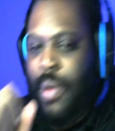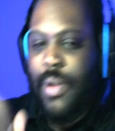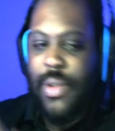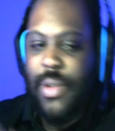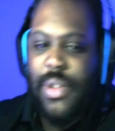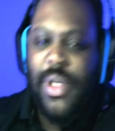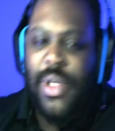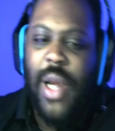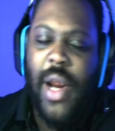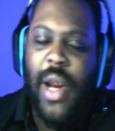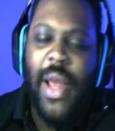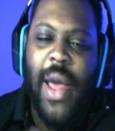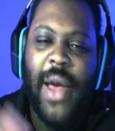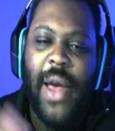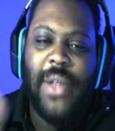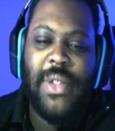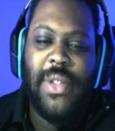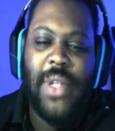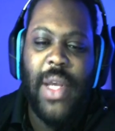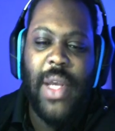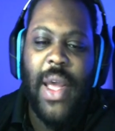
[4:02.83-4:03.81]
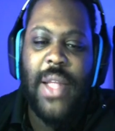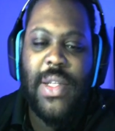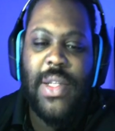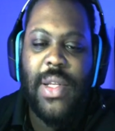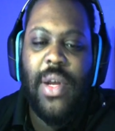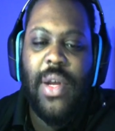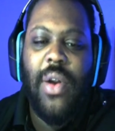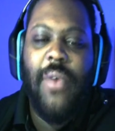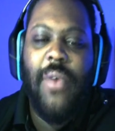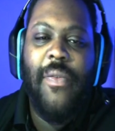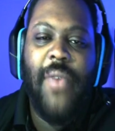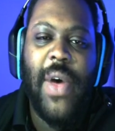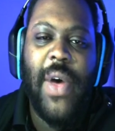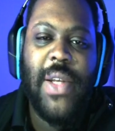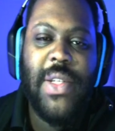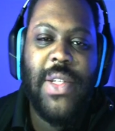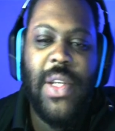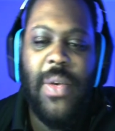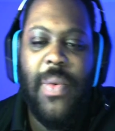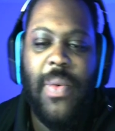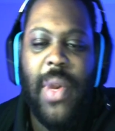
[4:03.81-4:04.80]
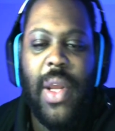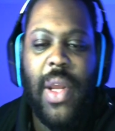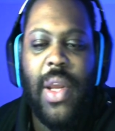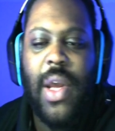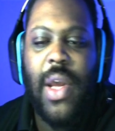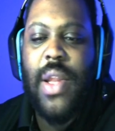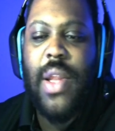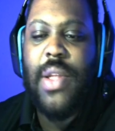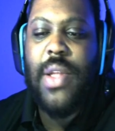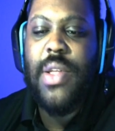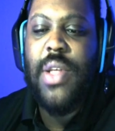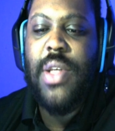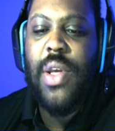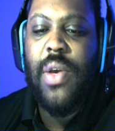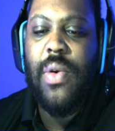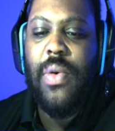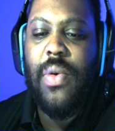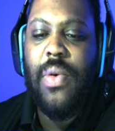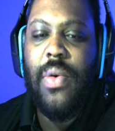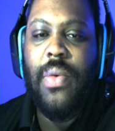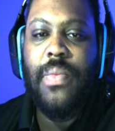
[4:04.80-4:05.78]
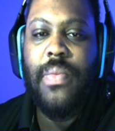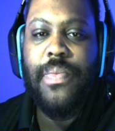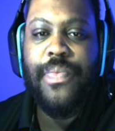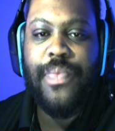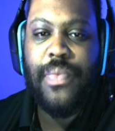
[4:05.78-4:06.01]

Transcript: Sorry, guys. It gets a little fuzzy when it gets into,